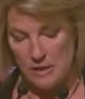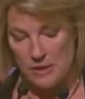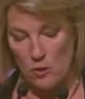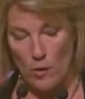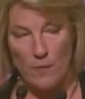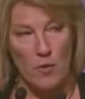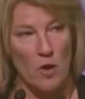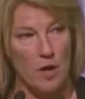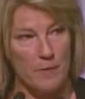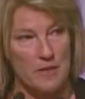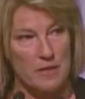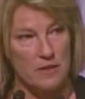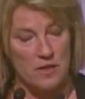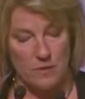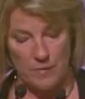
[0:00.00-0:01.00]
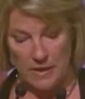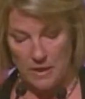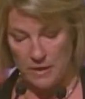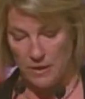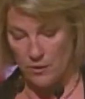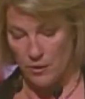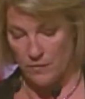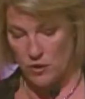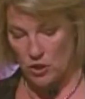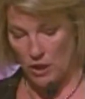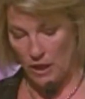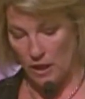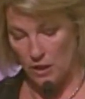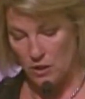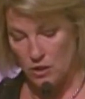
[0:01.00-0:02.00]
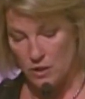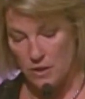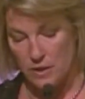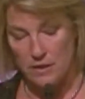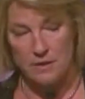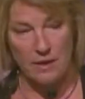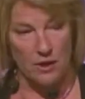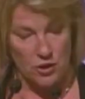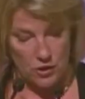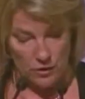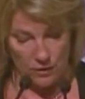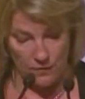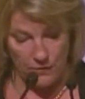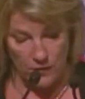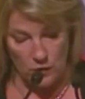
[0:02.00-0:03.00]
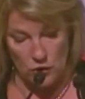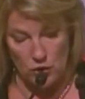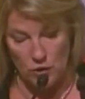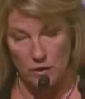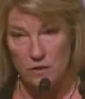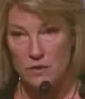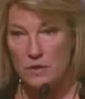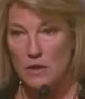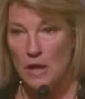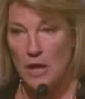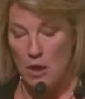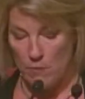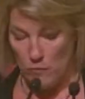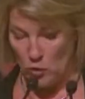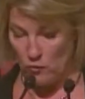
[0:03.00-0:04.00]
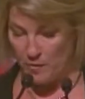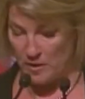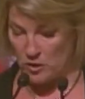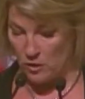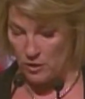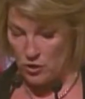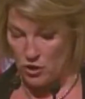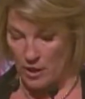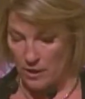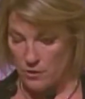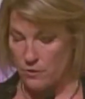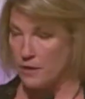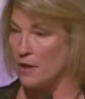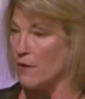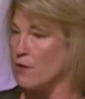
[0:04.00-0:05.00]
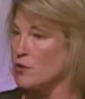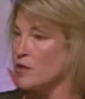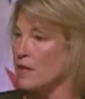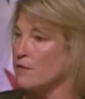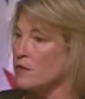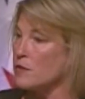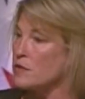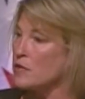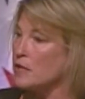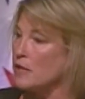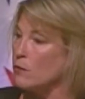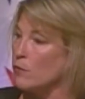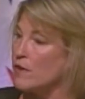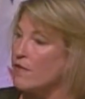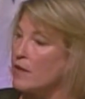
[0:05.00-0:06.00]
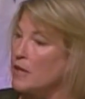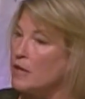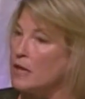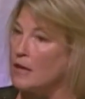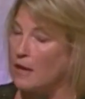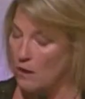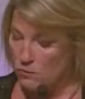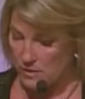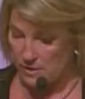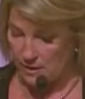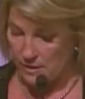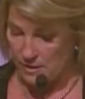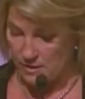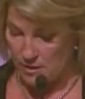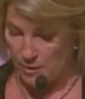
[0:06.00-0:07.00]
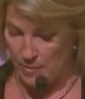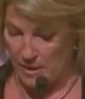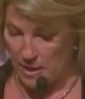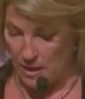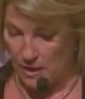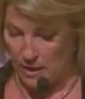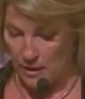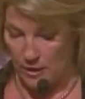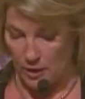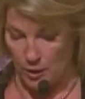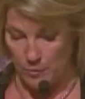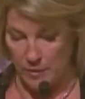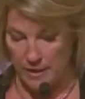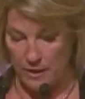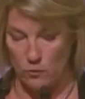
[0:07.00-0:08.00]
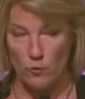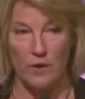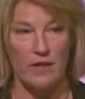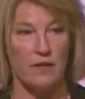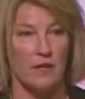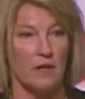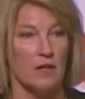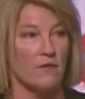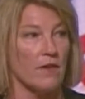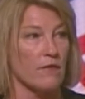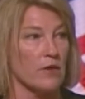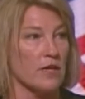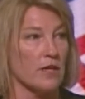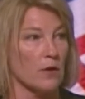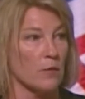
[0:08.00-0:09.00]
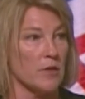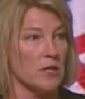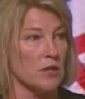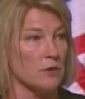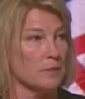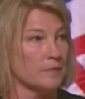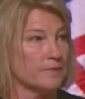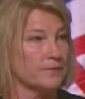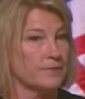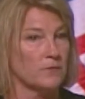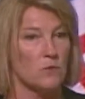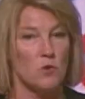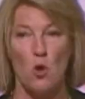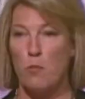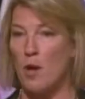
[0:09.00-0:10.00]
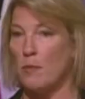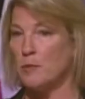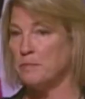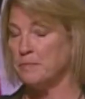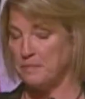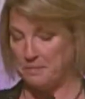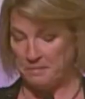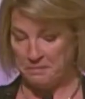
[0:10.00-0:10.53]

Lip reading: So it promises to be a year of change. The discussion on futures, movement on gender and other diversity within and outside the CBA, and a complete rethink of everything we do. No problem.